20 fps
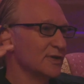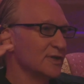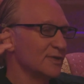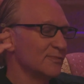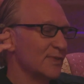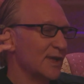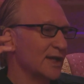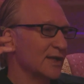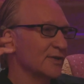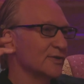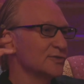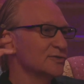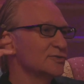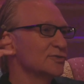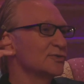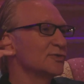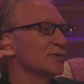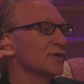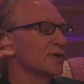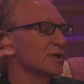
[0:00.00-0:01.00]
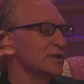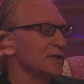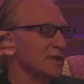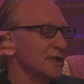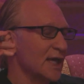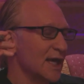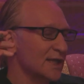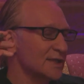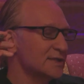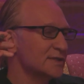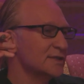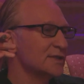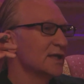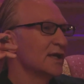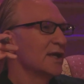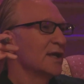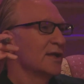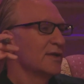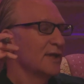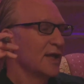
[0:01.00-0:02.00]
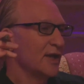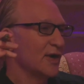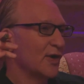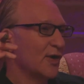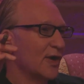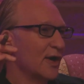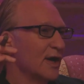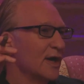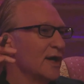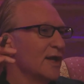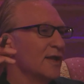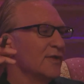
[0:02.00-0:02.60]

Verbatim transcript: to medical school? Yes. They are.